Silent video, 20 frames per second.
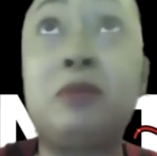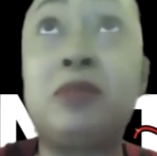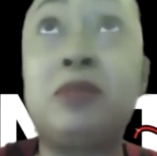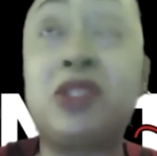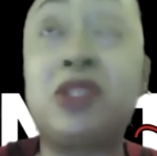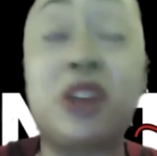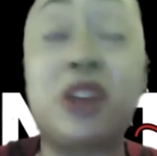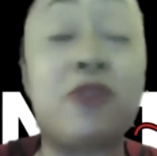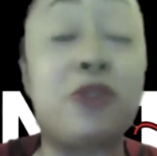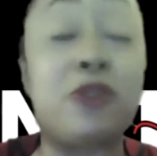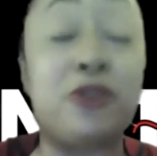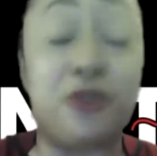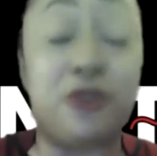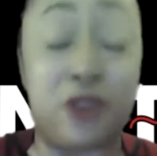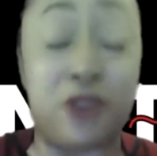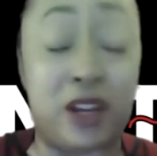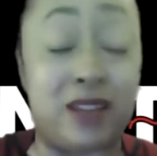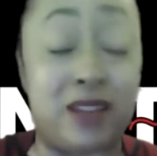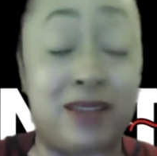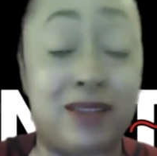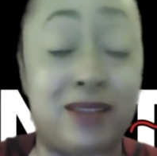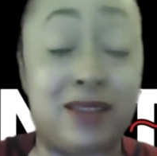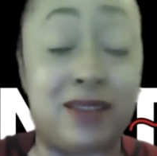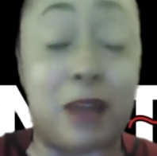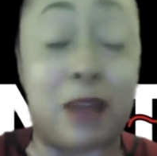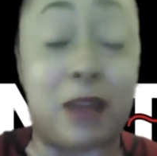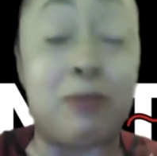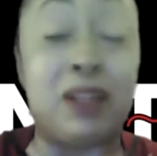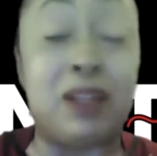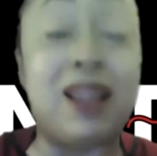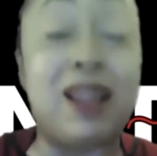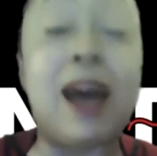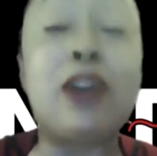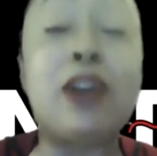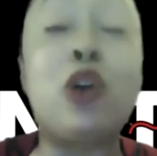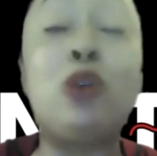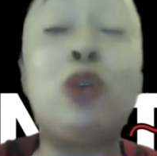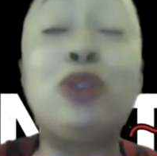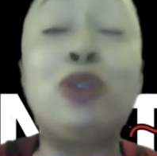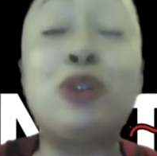several friends. I'm a
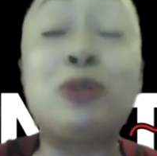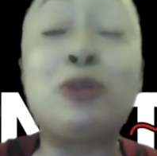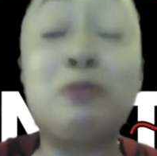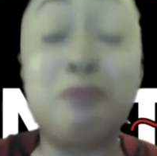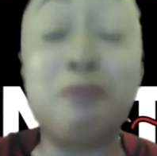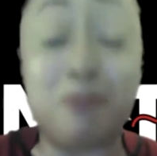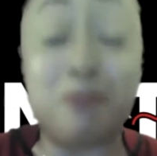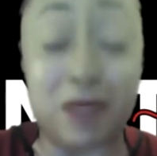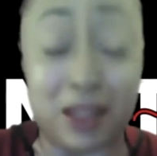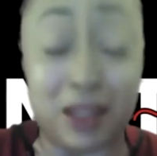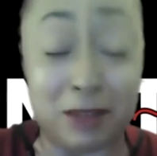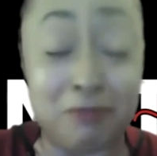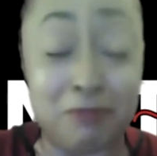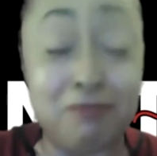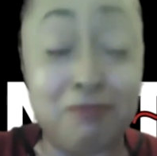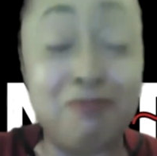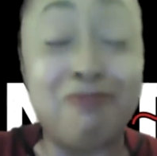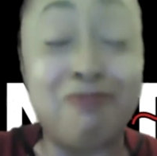lot older than